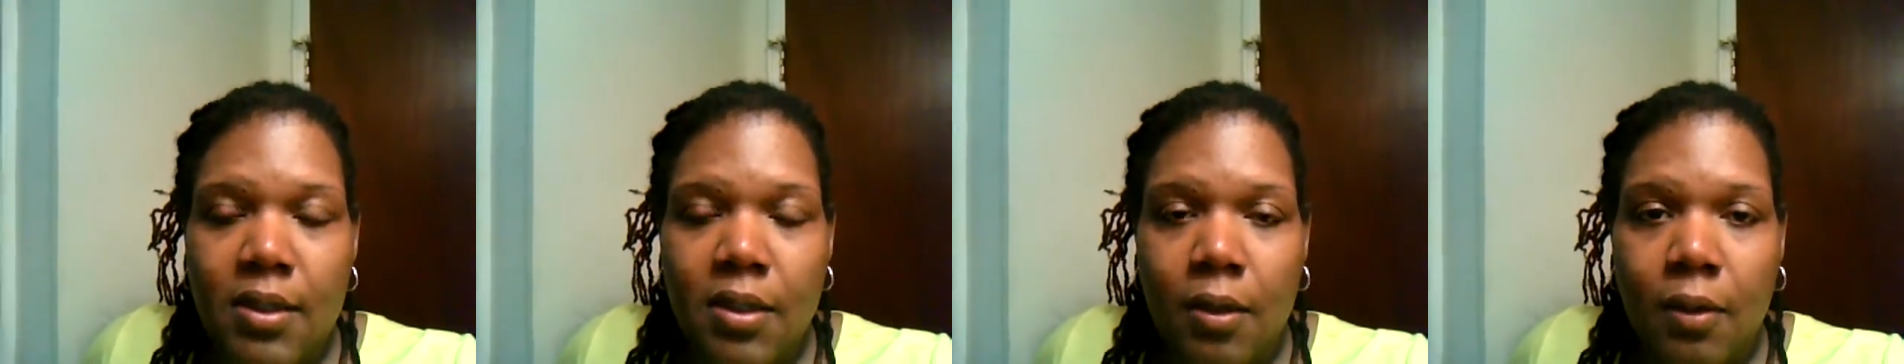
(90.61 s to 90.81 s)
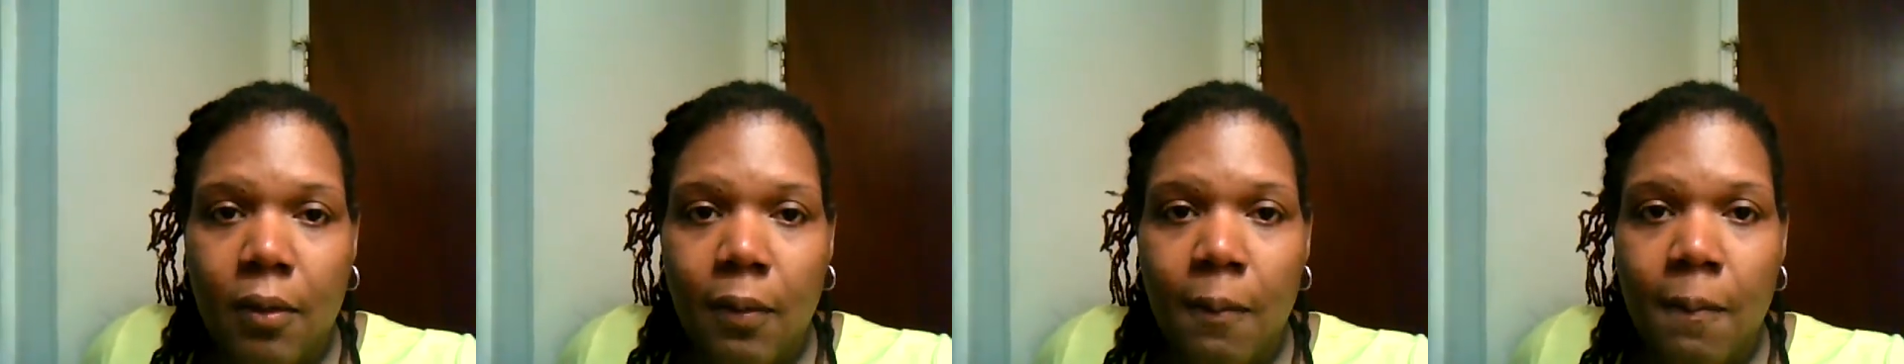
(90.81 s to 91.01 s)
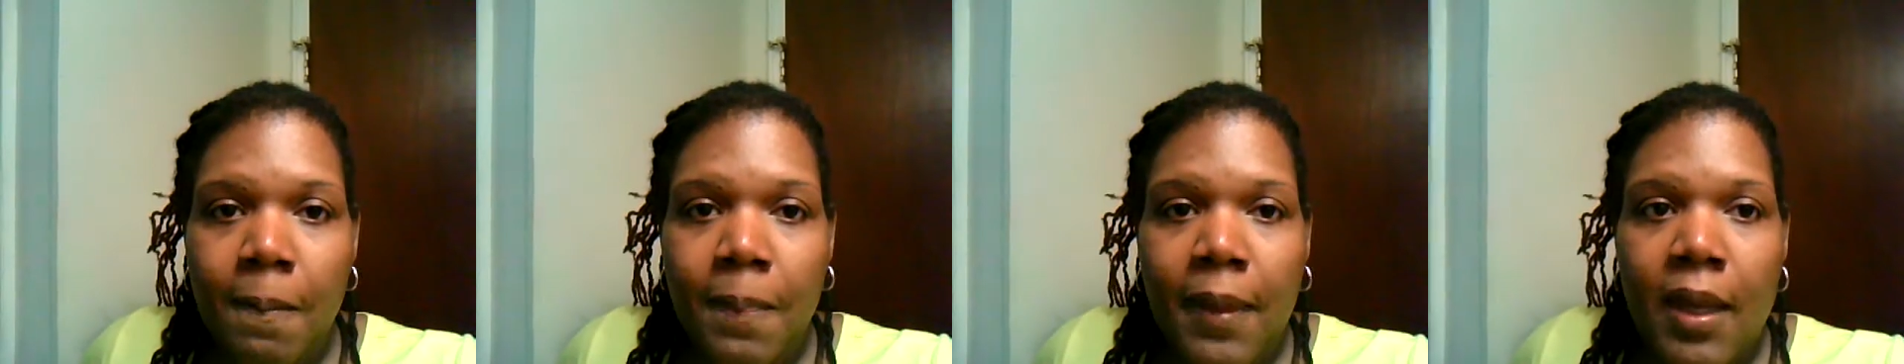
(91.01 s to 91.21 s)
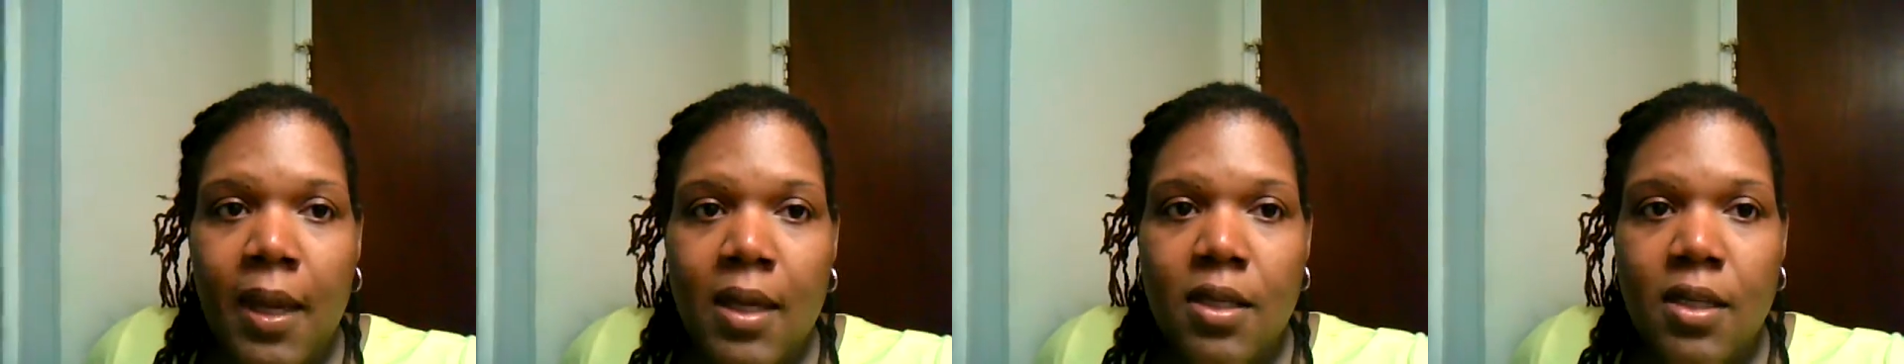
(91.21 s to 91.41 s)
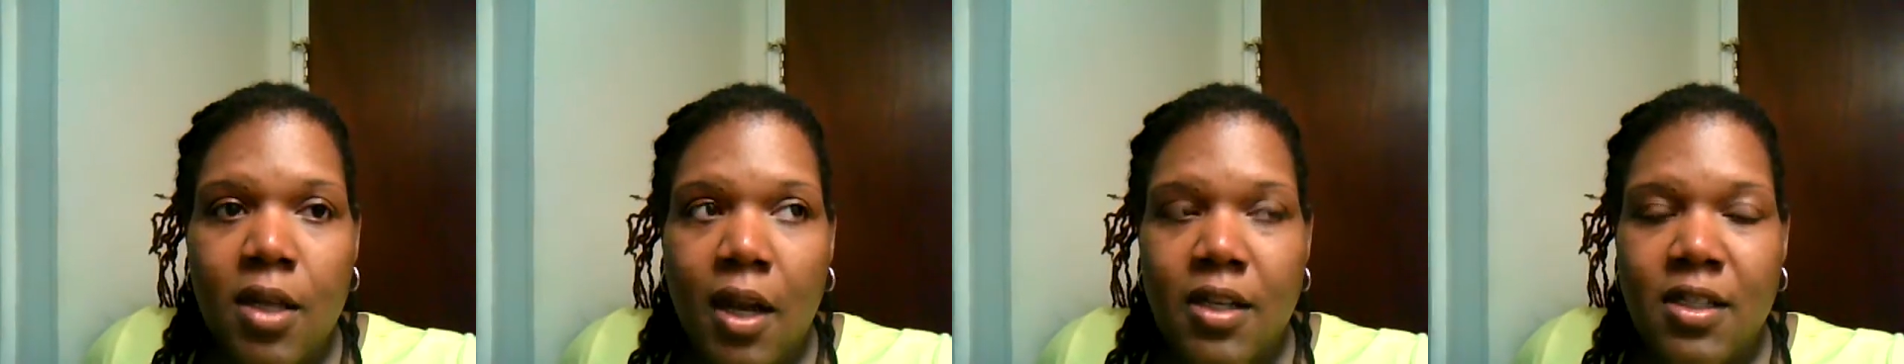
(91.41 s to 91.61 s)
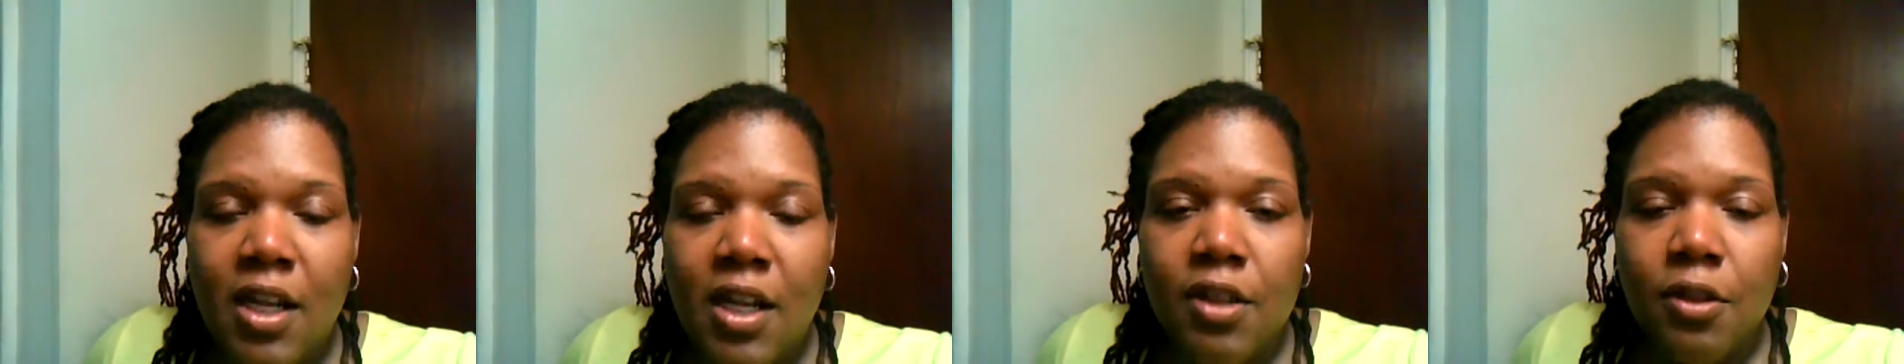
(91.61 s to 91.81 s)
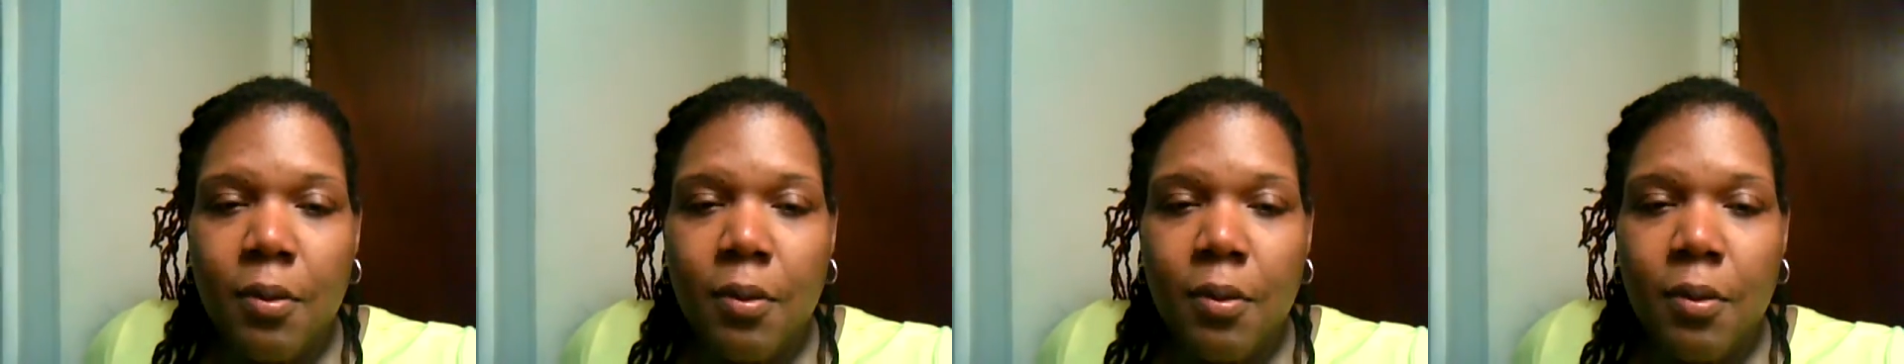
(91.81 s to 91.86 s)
So that's a